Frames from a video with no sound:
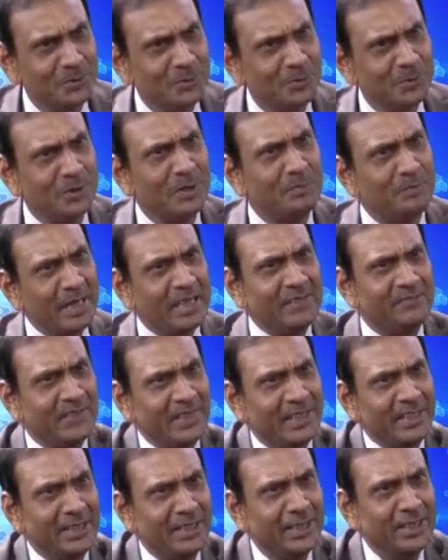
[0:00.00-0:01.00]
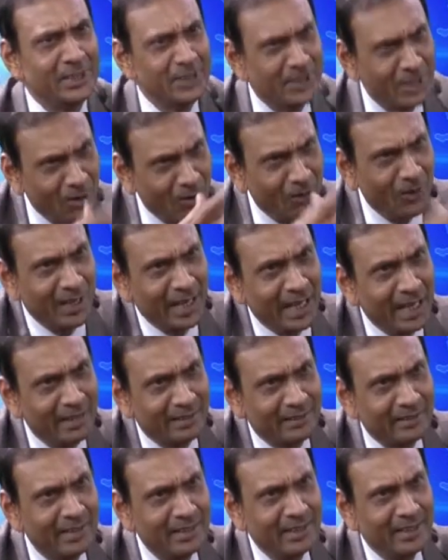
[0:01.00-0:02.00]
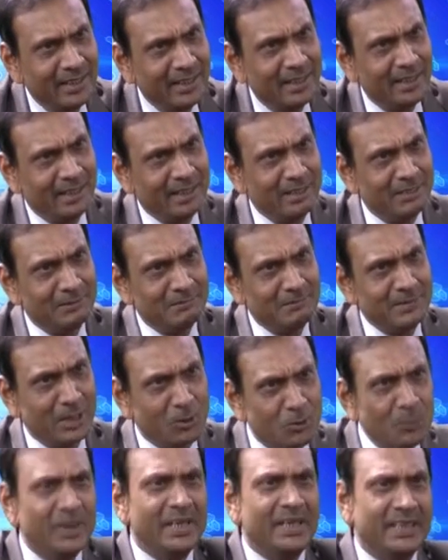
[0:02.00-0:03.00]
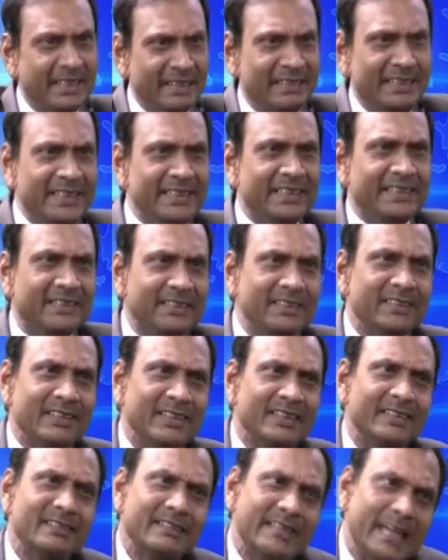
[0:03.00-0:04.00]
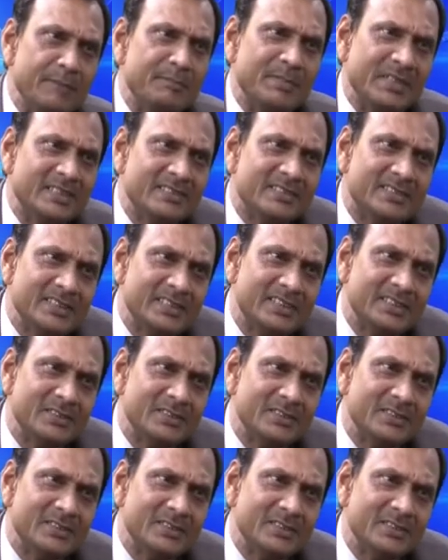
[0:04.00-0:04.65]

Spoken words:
to the periphery. They all are accumulated here in the capital city.